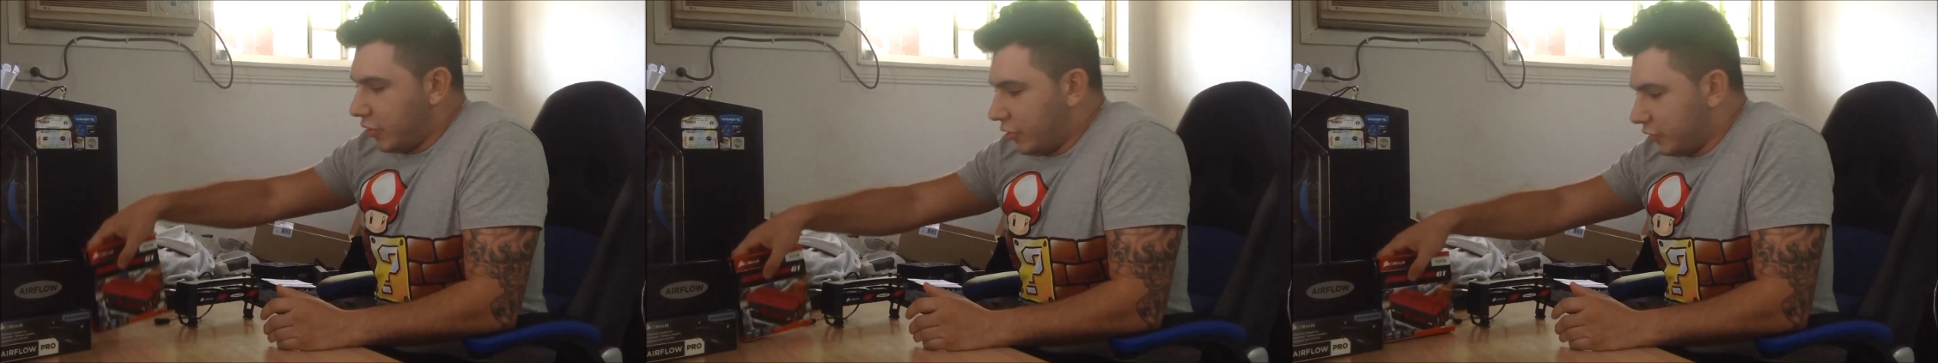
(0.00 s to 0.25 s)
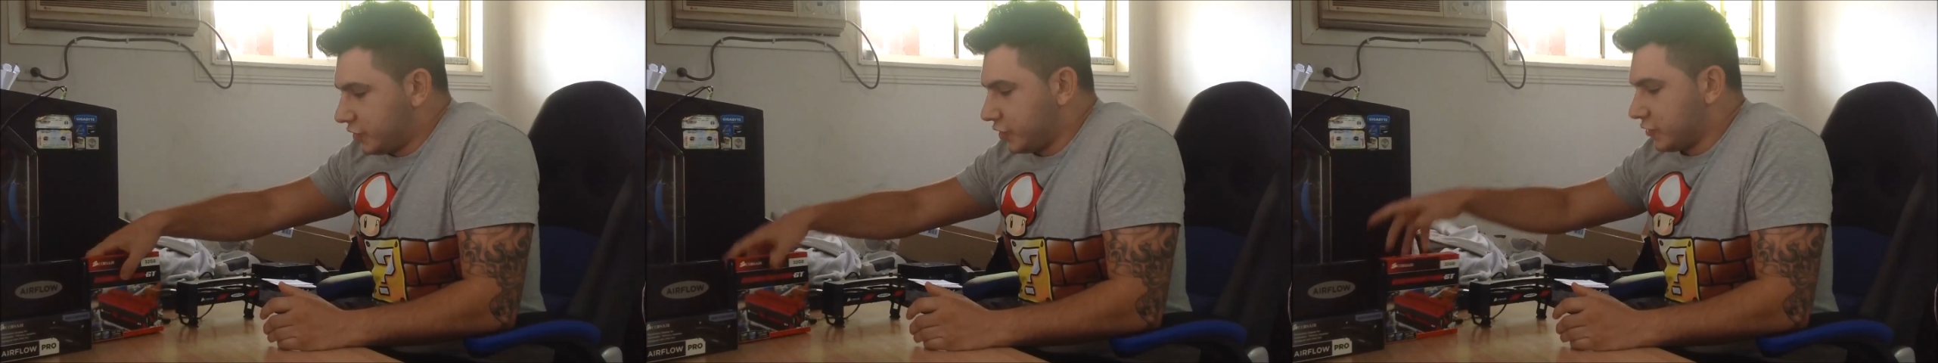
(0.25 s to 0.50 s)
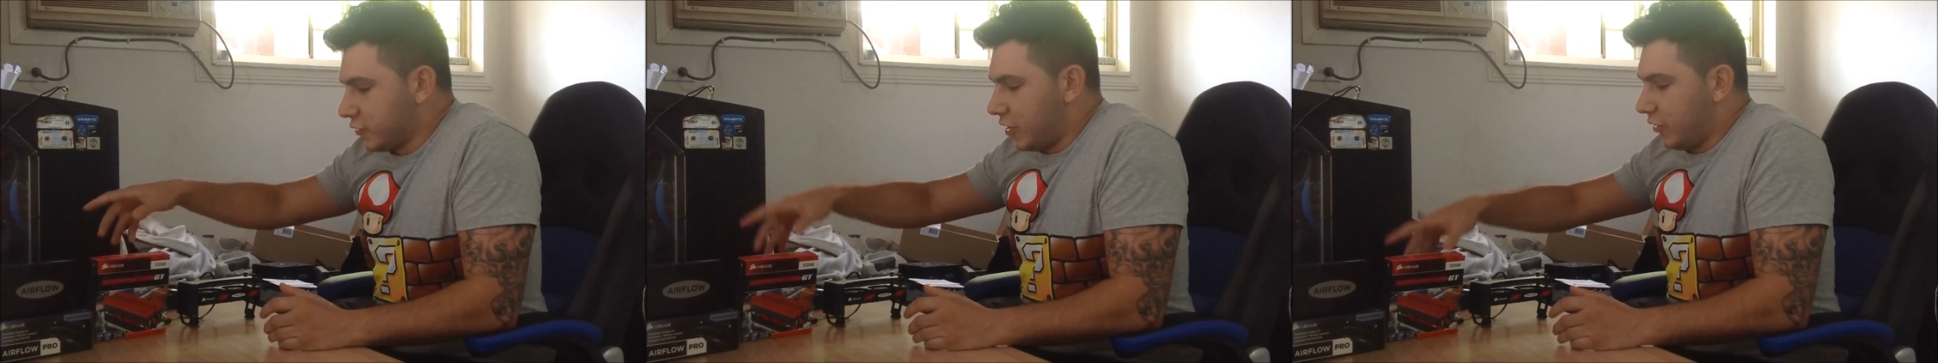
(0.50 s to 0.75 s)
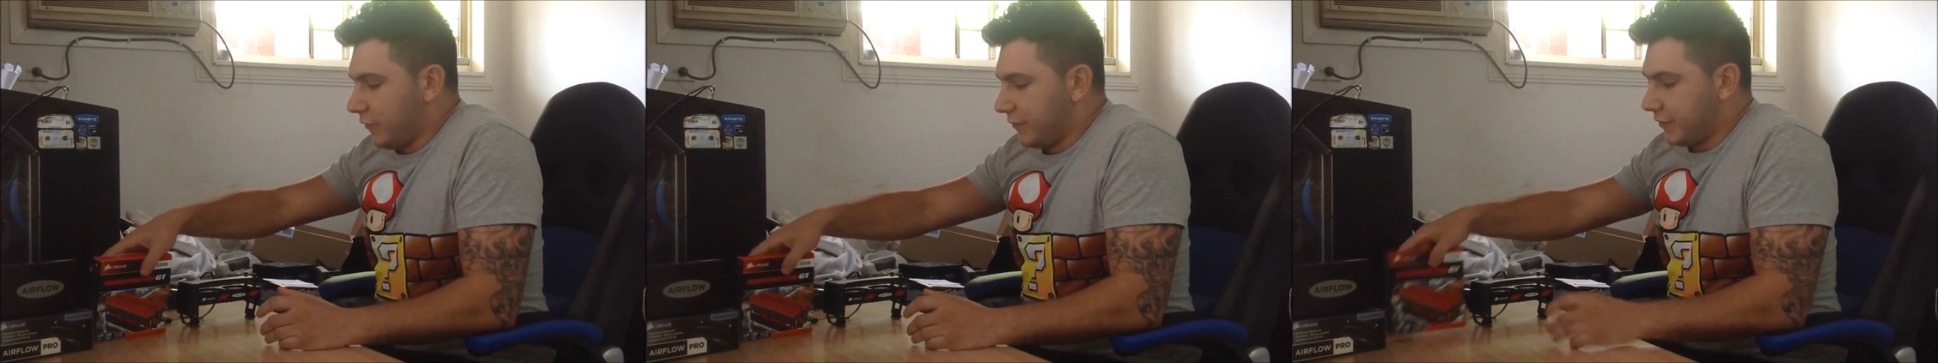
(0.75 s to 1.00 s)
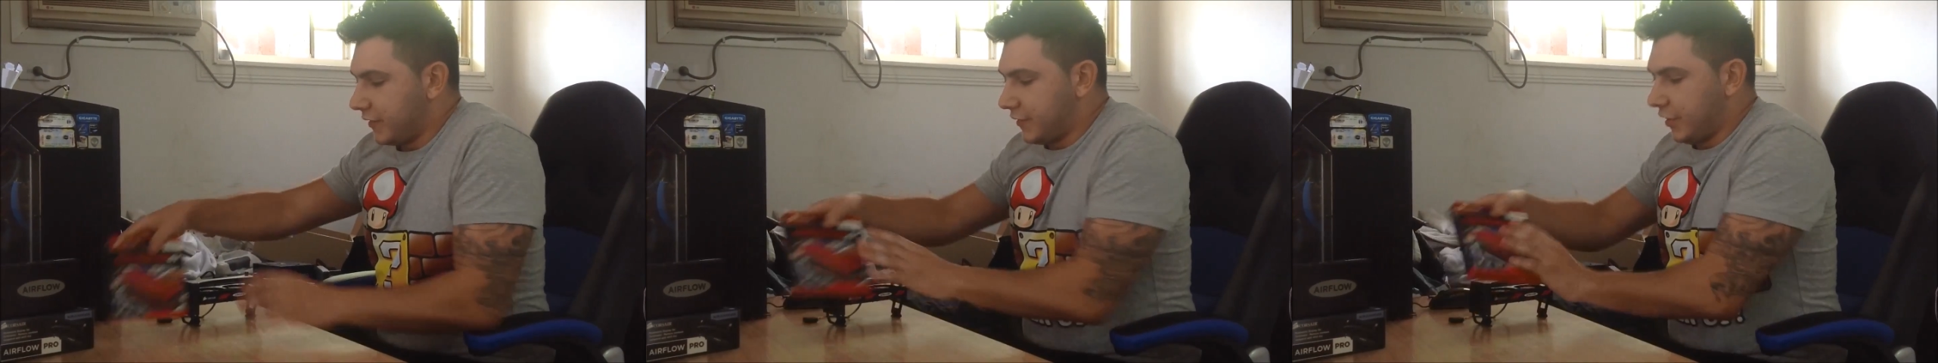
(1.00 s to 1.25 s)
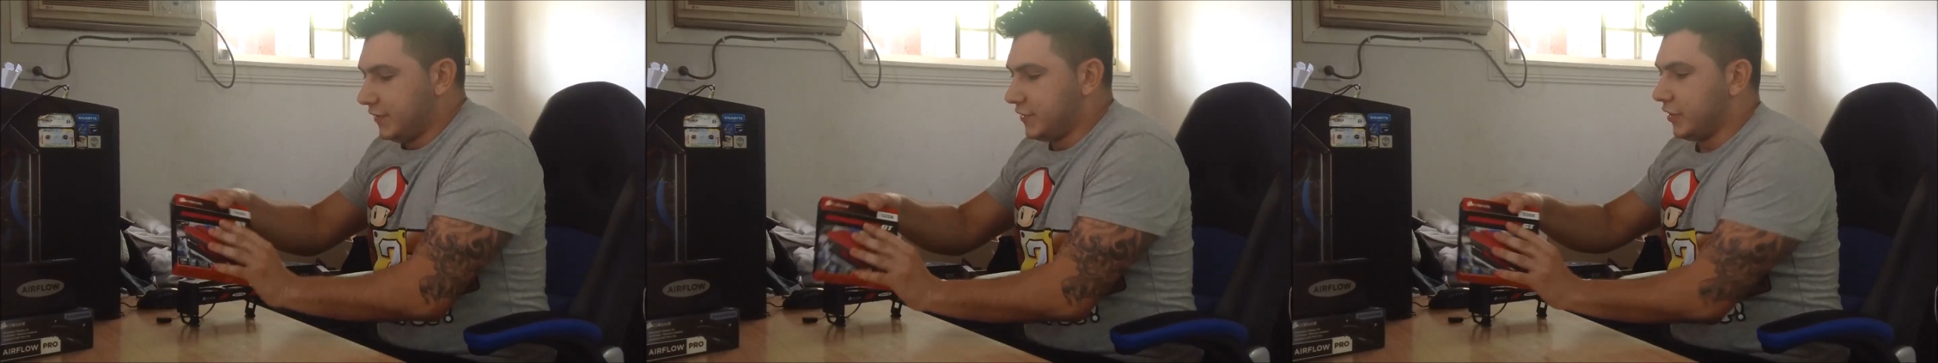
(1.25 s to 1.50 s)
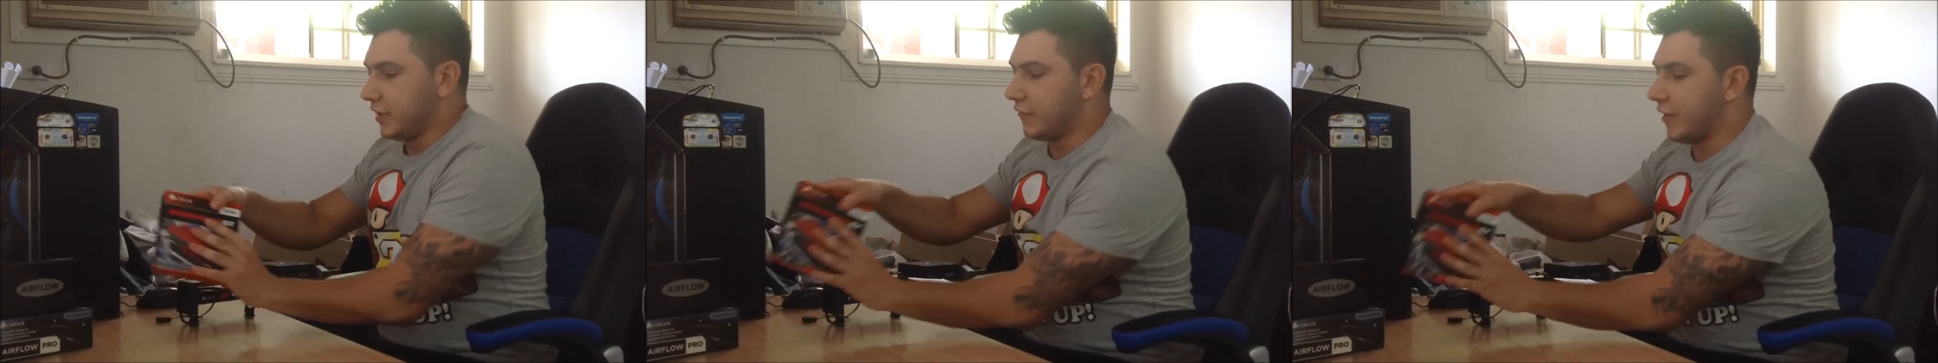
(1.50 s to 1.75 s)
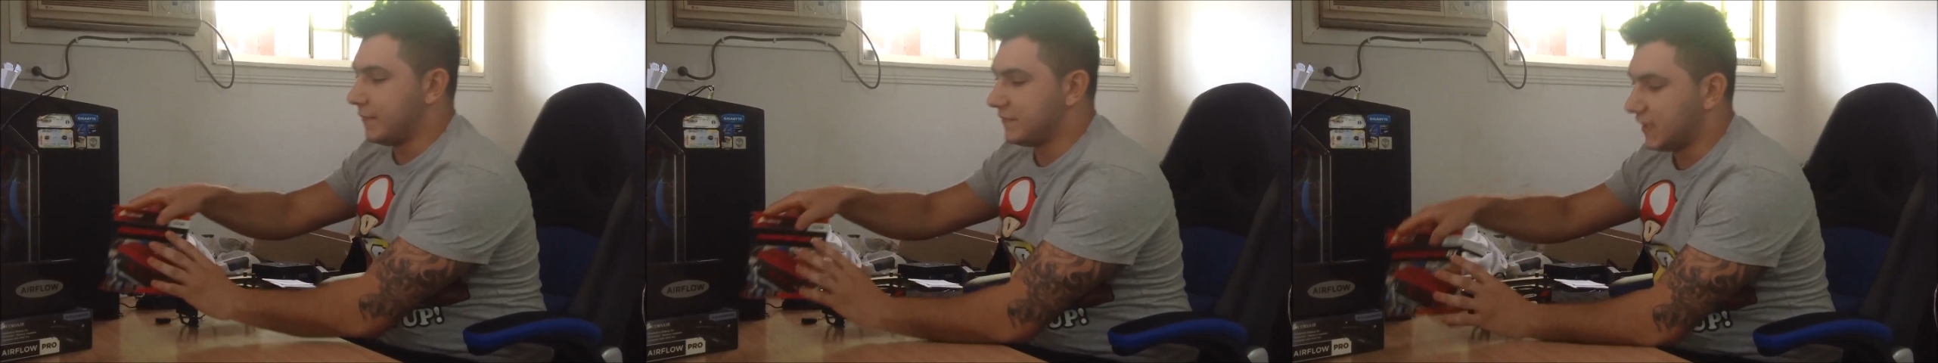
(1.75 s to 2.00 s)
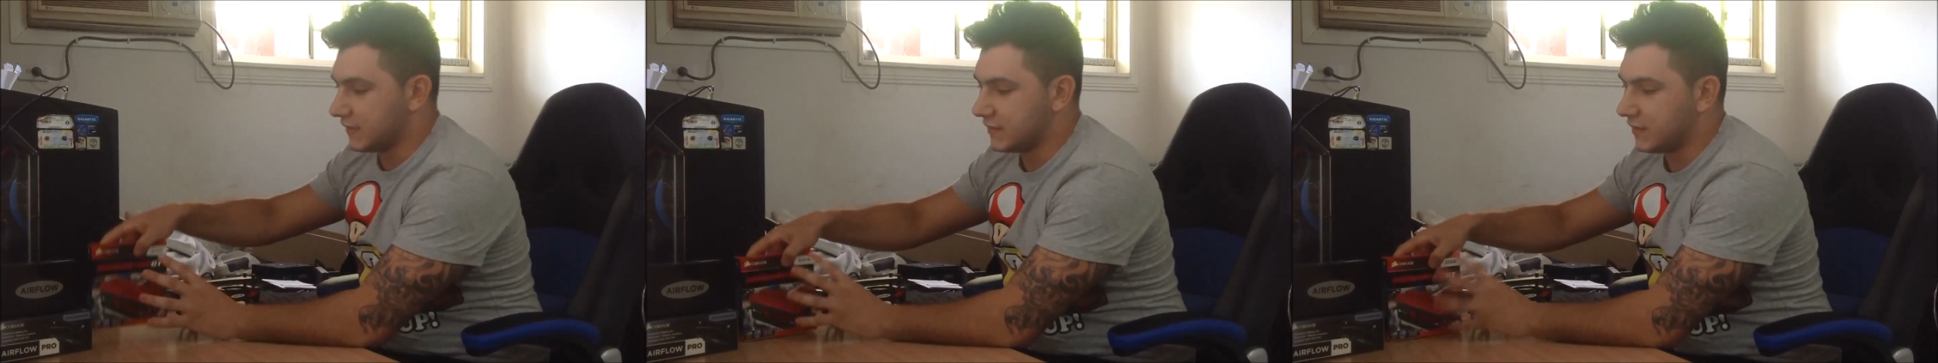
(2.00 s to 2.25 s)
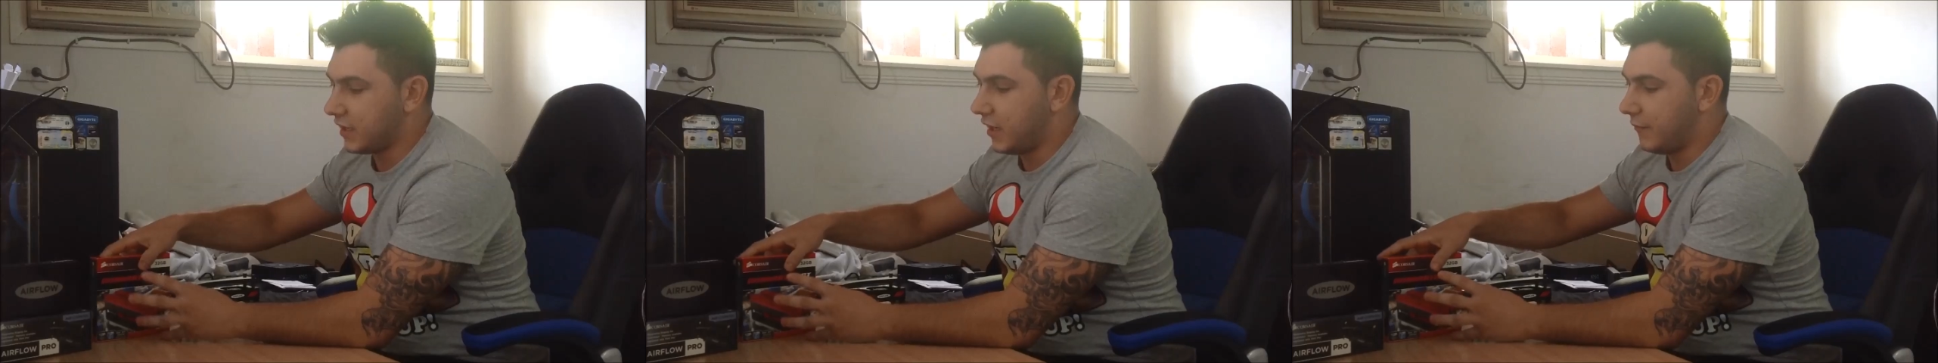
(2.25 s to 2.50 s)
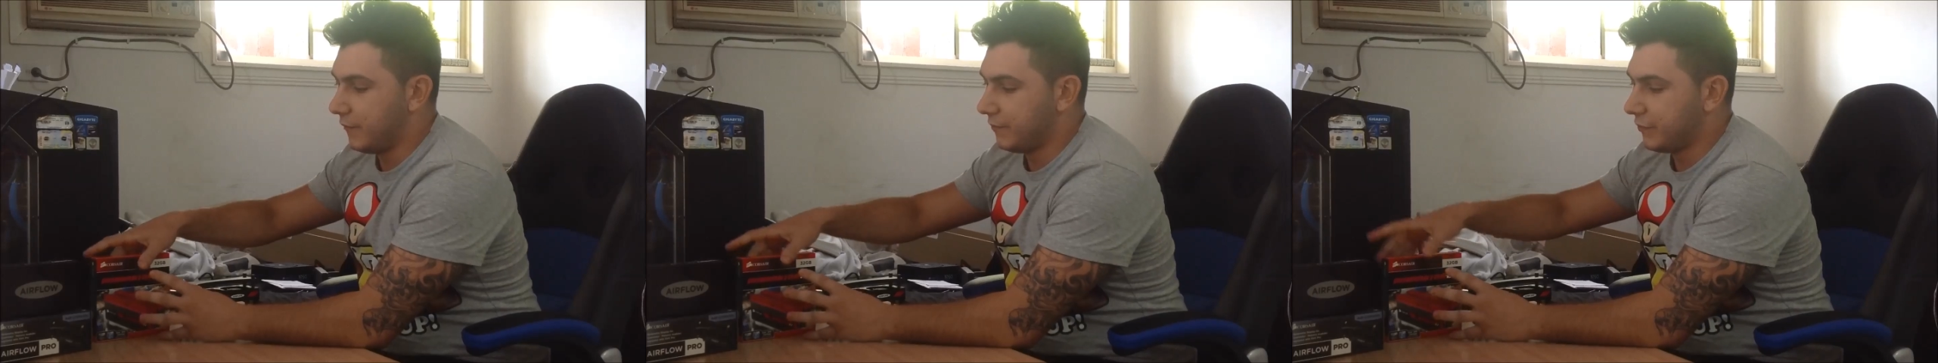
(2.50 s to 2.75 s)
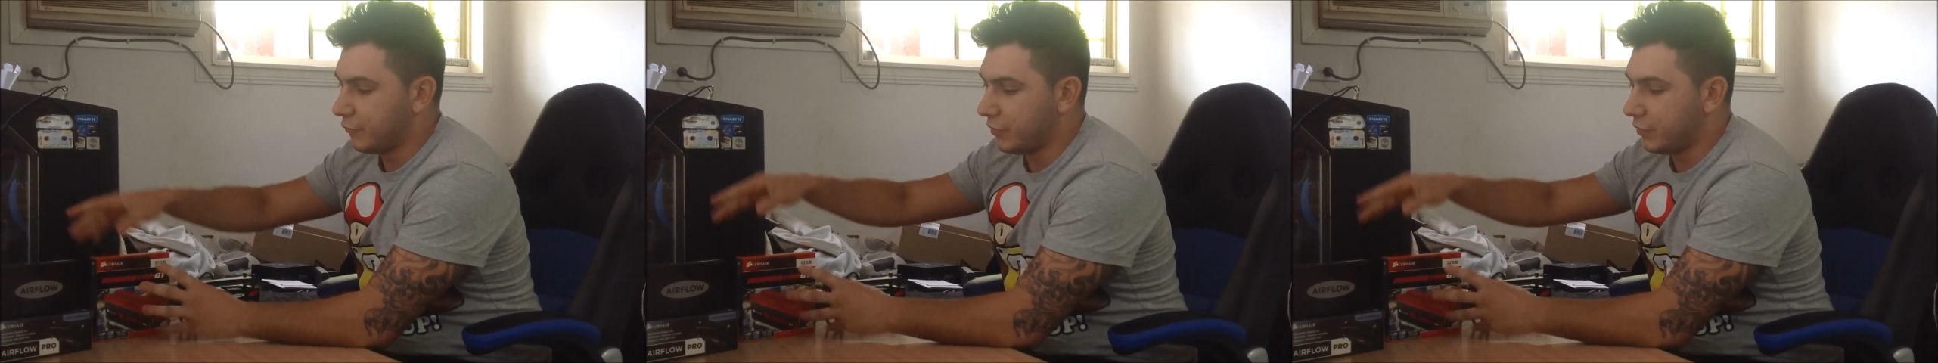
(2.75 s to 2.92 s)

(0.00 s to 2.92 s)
Also as well, the 32 gig of RAM doesn't come